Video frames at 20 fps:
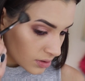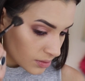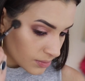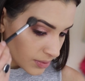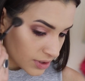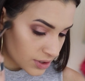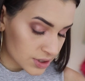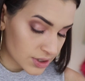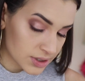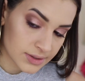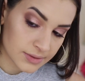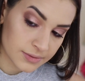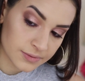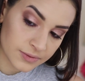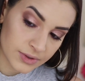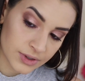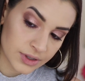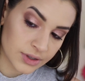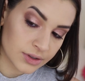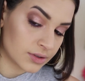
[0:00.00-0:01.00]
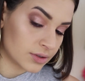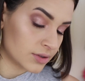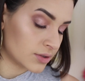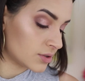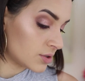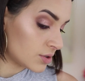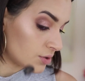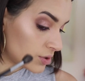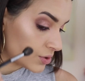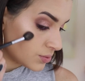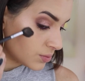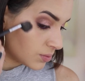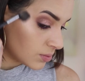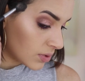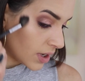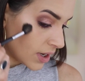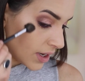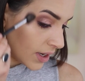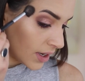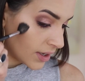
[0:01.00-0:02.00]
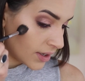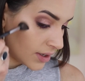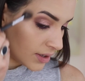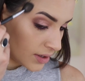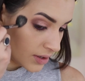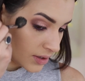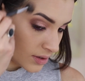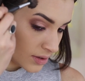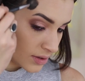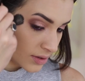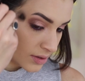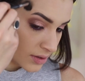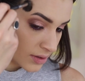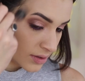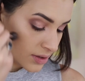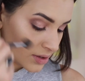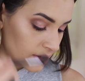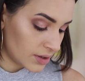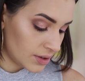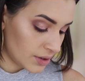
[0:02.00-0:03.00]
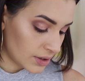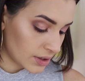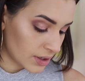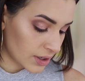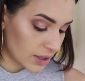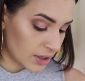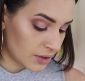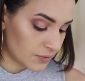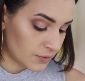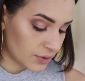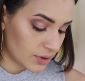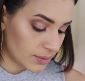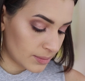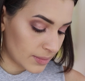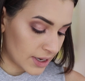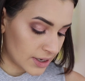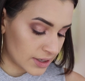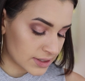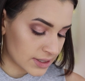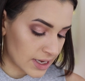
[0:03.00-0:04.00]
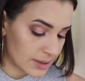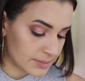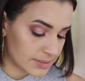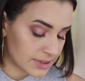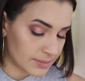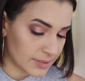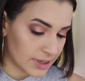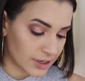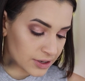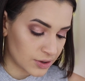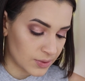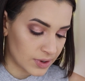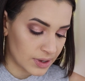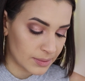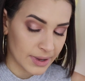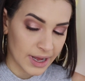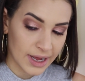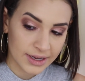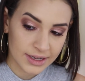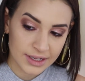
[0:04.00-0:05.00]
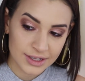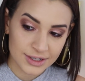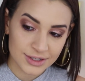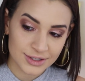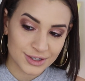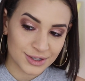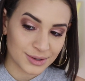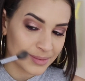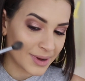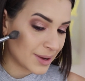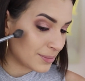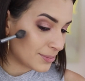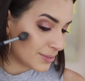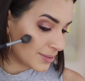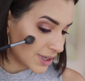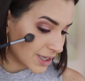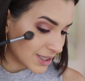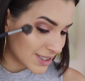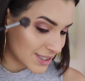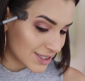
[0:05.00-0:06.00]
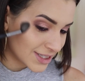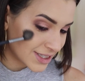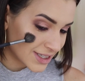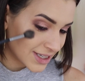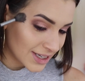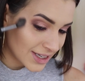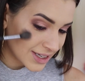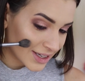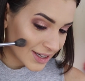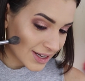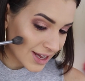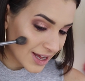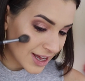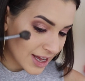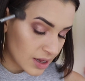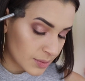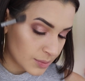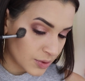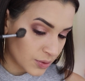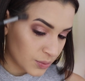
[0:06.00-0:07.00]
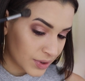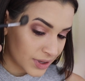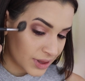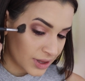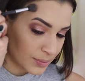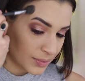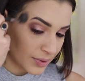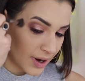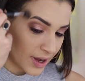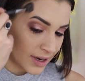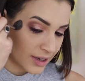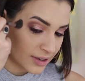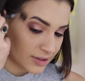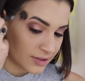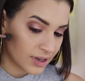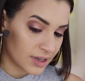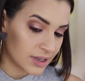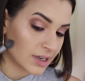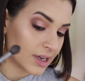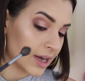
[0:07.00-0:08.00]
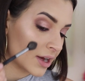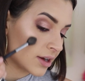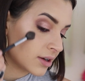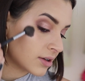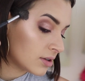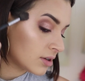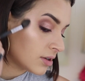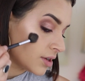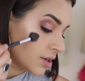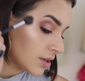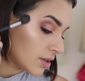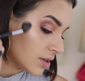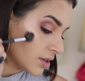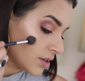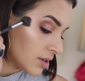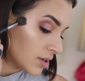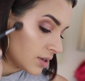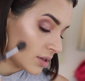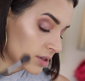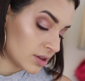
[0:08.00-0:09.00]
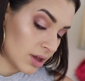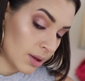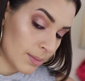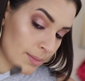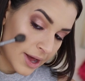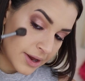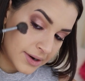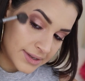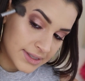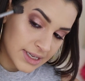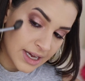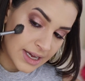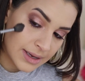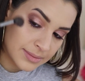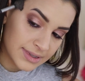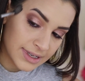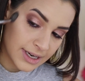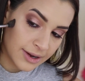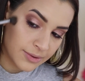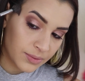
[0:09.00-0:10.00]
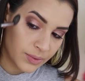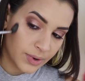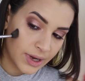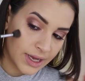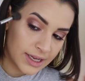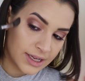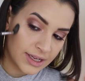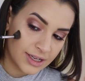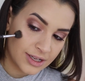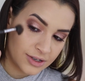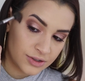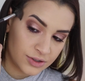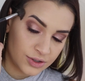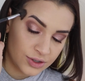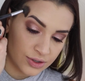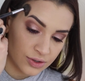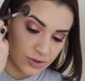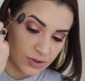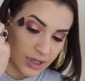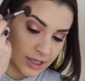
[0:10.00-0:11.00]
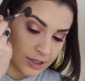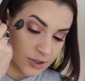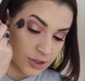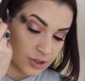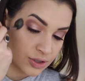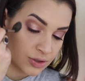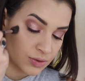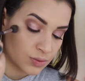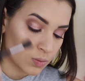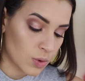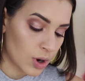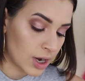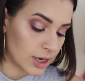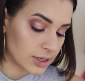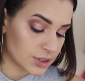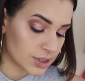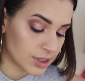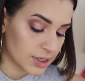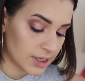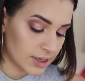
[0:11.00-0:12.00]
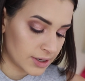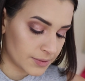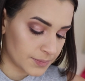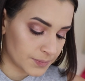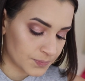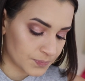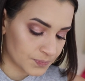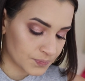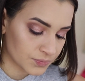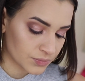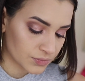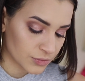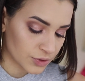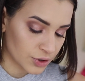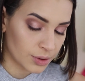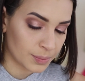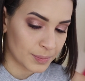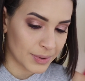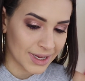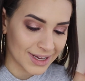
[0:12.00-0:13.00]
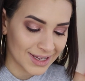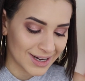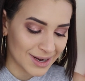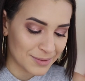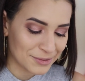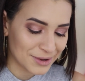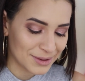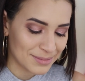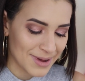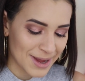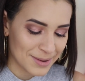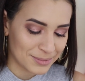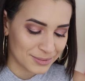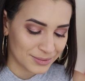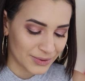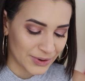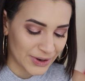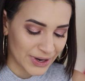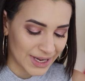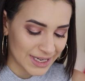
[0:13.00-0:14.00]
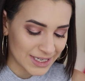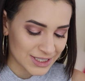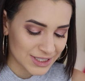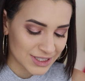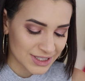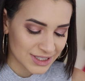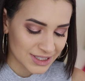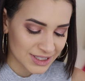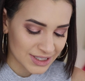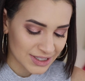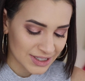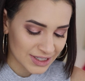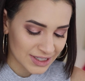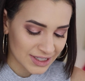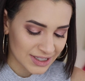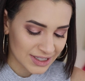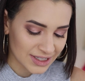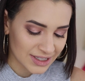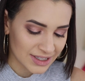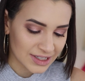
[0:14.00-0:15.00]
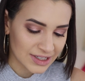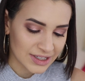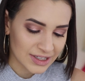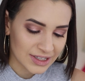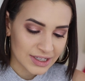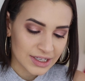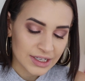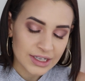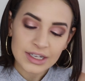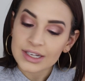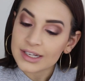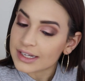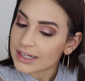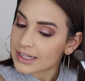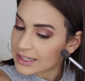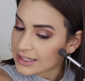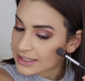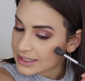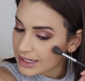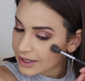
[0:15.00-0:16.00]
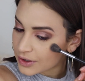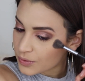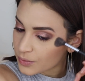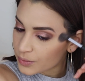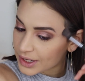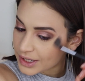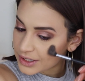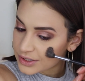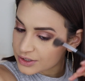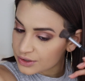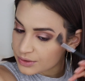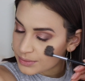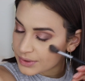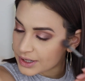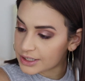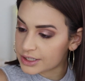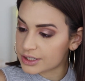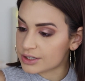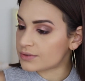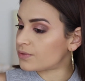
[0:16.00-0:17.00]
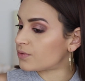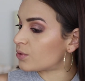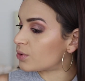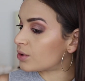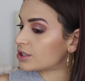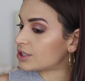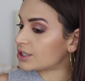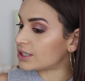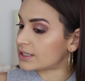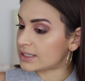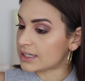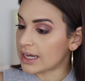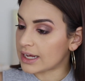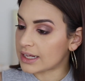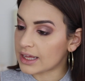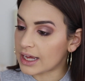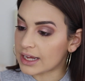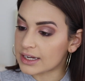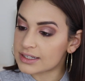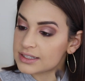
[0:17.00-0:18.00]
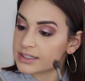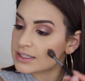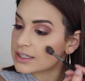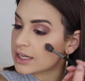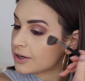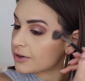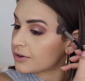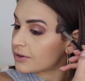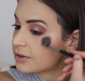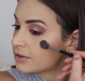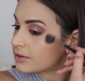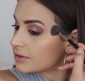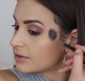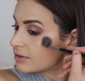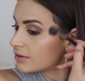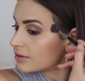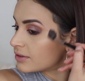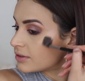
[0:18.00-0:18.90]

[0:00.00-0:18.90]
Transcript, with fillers: but it just feels dry. And for the amount of times I'm like going back into my brush um, with the product right now, the amount of times that I went in to like swatch it or pick it up with my brush, is like way too much for just like that subtle